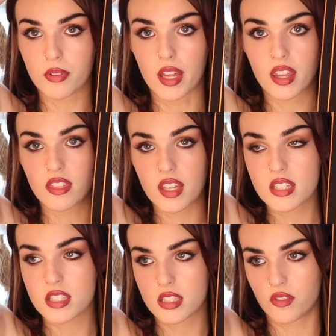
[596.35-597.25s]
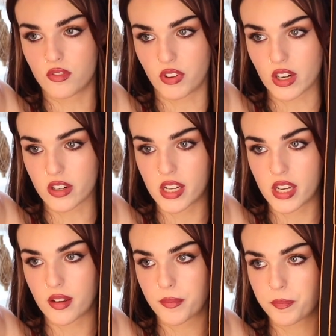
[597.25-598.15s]
Like, this
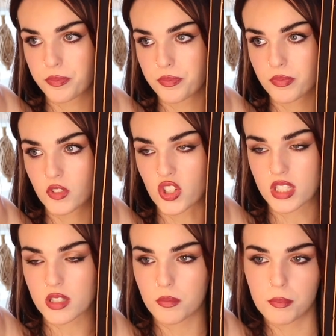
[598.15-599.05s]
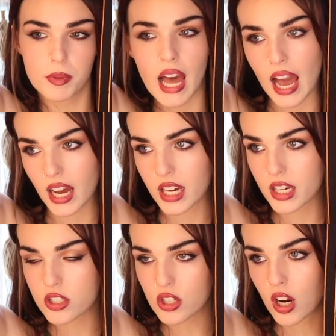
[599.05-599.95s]
very just black,
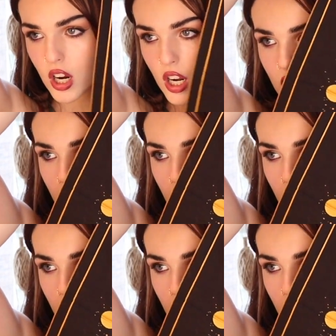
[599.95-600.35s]
dark,